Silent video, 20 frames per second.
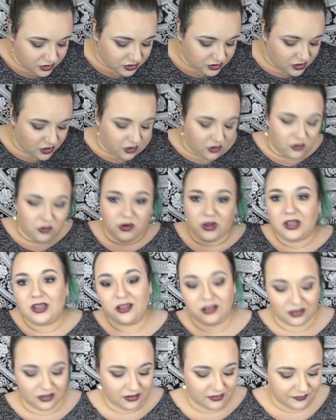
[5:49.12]
So
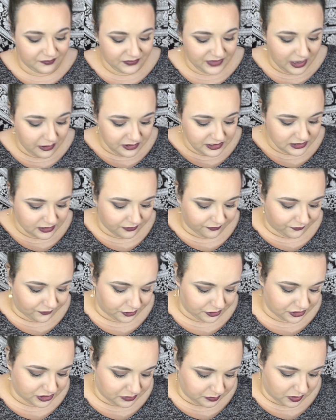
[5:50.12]
that was the
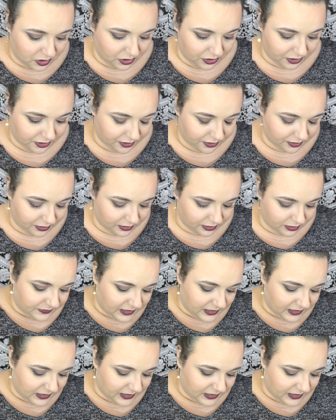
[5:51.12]
first part